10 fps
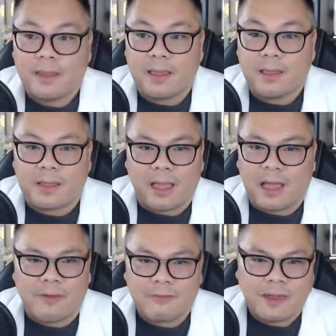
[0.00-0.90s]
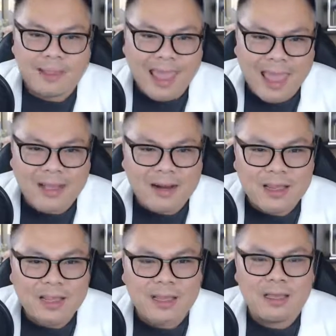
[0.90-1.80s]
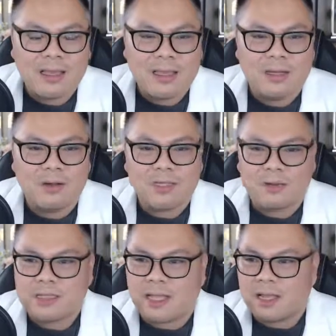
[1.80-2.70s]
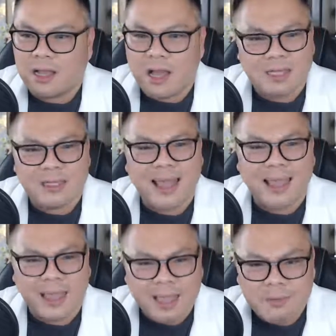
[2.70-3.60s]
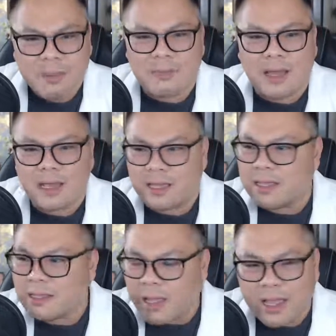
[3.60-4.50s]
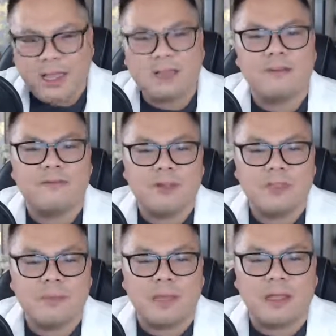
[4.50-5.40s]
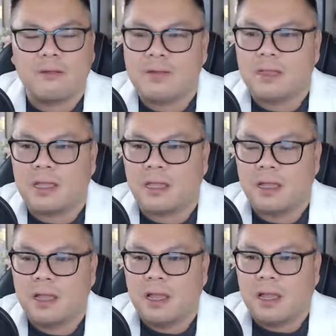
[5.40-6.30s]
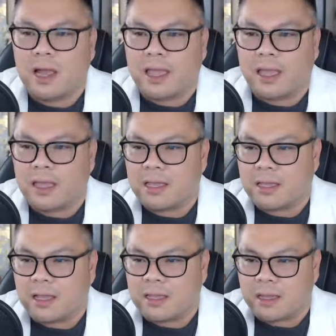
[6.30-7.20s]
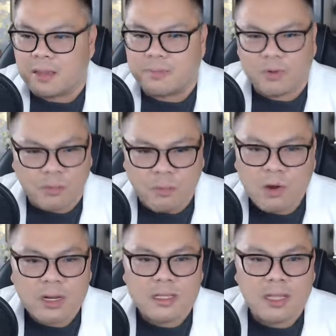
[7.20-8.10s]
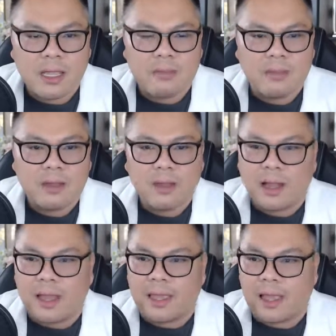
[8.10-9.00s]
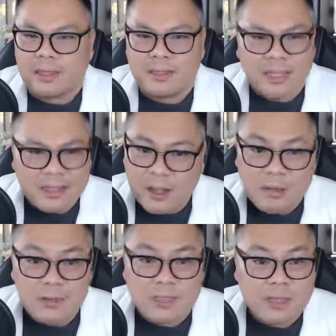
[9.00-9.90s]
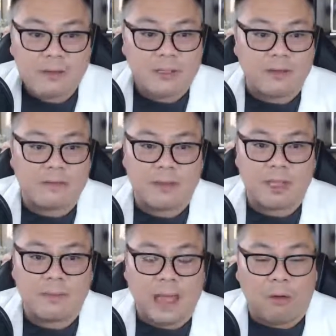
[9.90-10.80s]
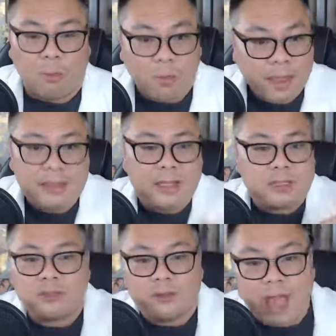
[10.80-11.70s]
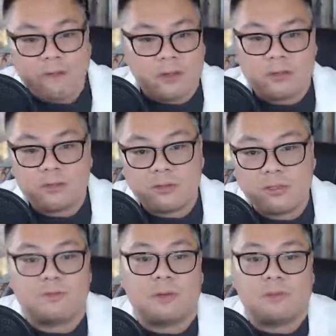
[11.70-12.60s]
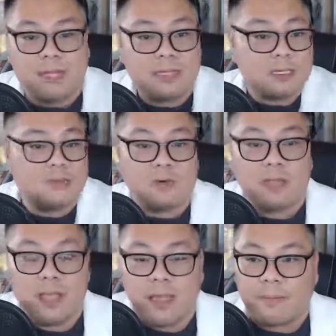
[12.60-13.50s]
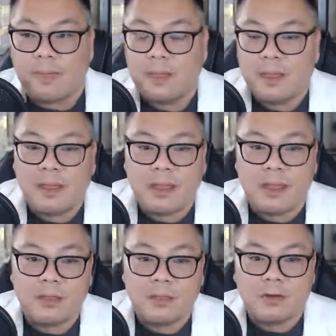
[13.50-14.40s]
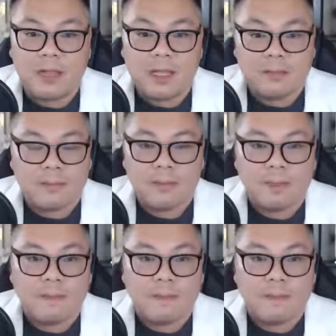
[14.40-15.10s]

And I felt angry. So I was like, gosh, I helped them. I interviewed them and everything. I promoted them. I did almost everything for them. I went and traveled to different places for them. And you know what?